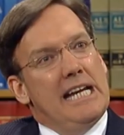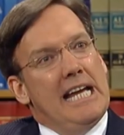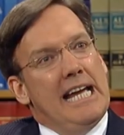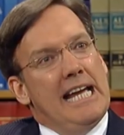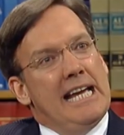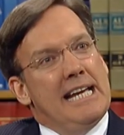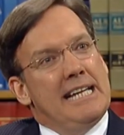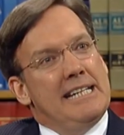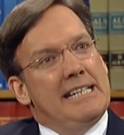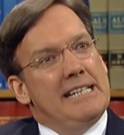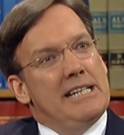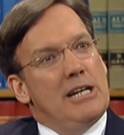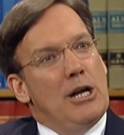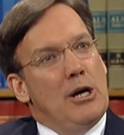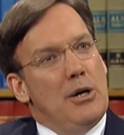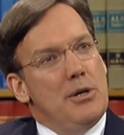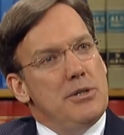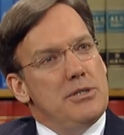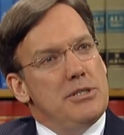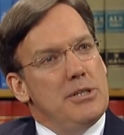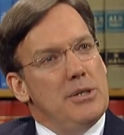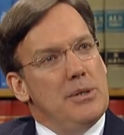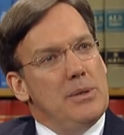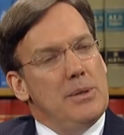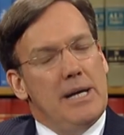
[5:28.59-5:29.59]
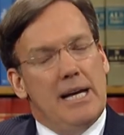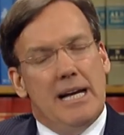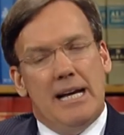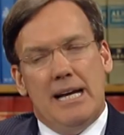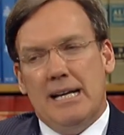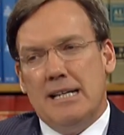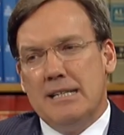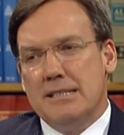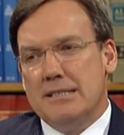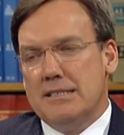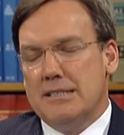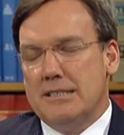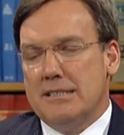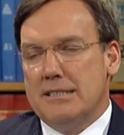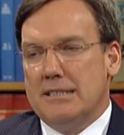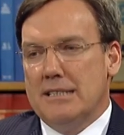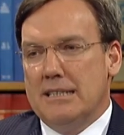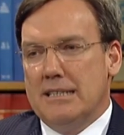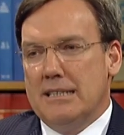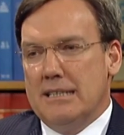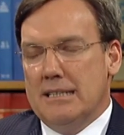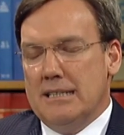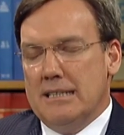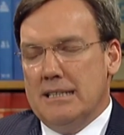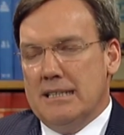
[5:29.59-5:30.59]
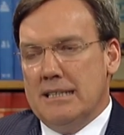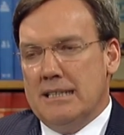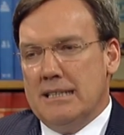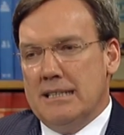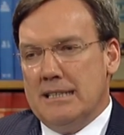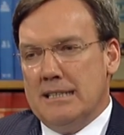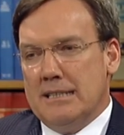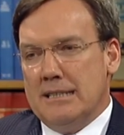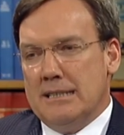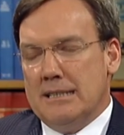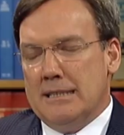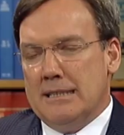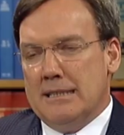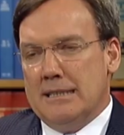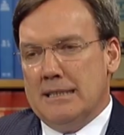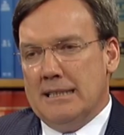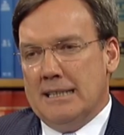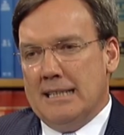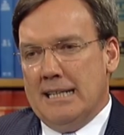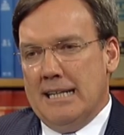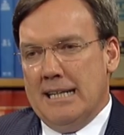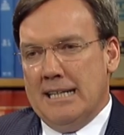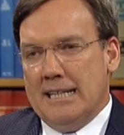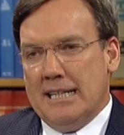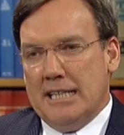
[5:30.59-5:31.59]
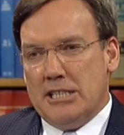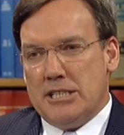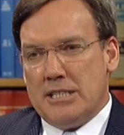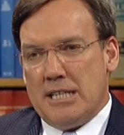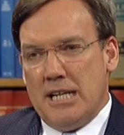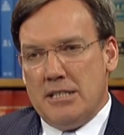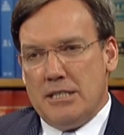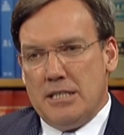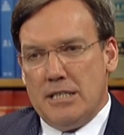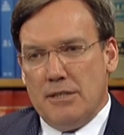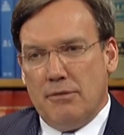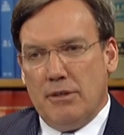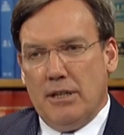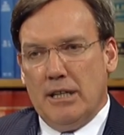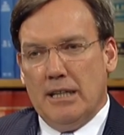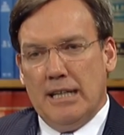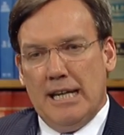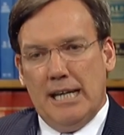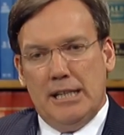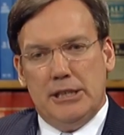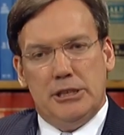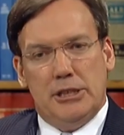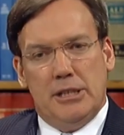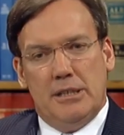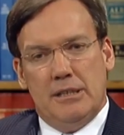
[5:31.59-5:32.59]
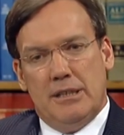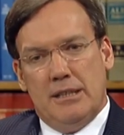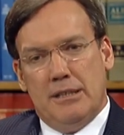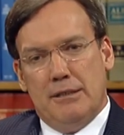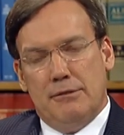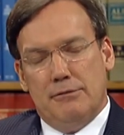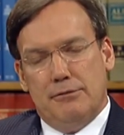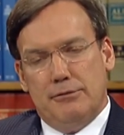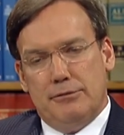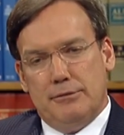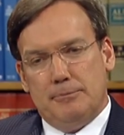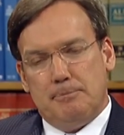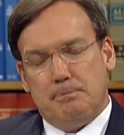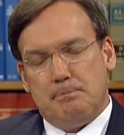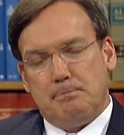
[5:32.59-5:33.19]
And it also has an extensive collection of